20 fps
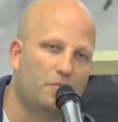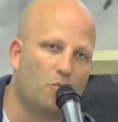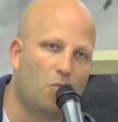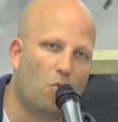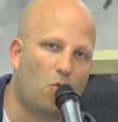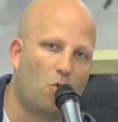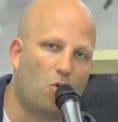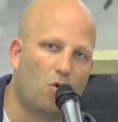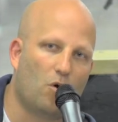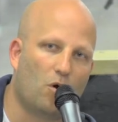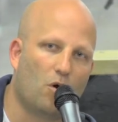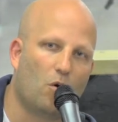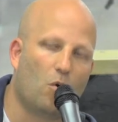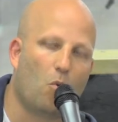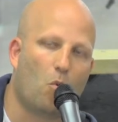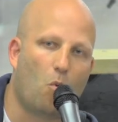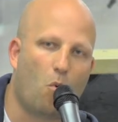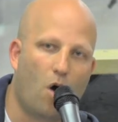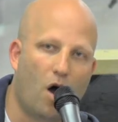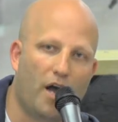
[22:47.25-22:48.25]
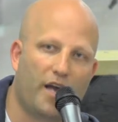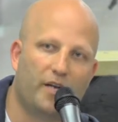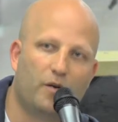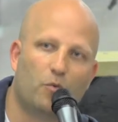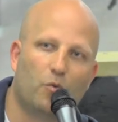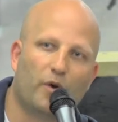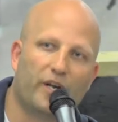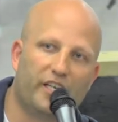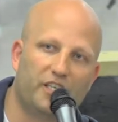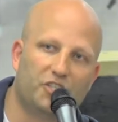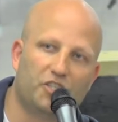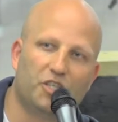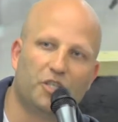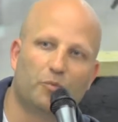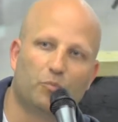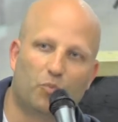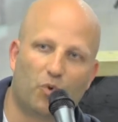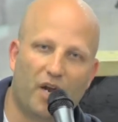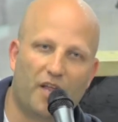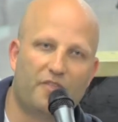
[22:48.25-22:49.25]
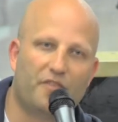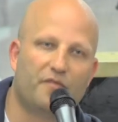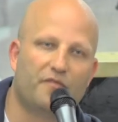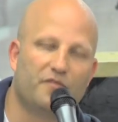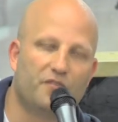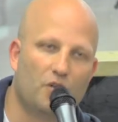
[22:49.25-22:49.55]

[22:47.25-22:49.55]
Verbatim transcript: more wide ranging breadth of